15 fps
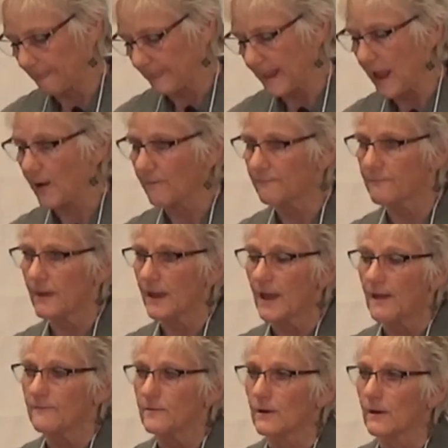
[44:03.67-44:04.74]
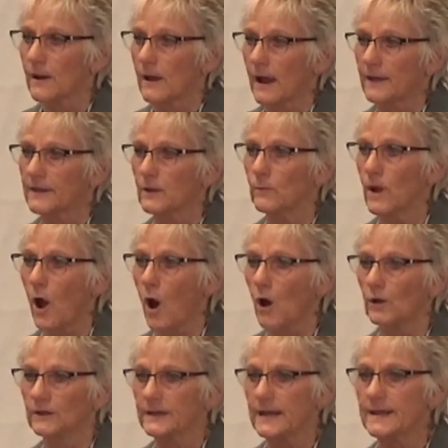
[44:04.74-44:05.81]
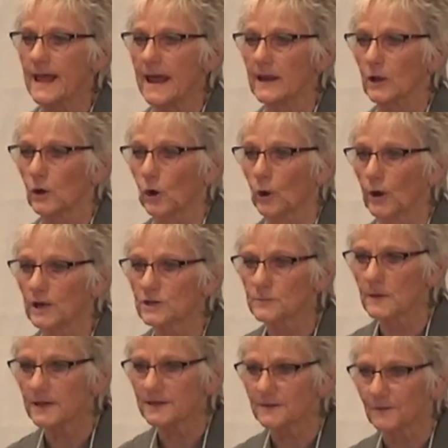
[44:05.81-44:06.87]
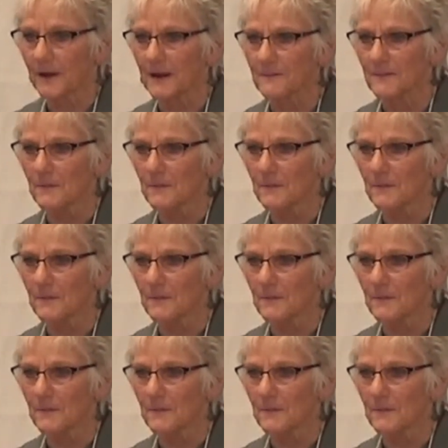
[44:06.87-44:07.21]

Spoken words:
Now, I think we all need that encouragement, right?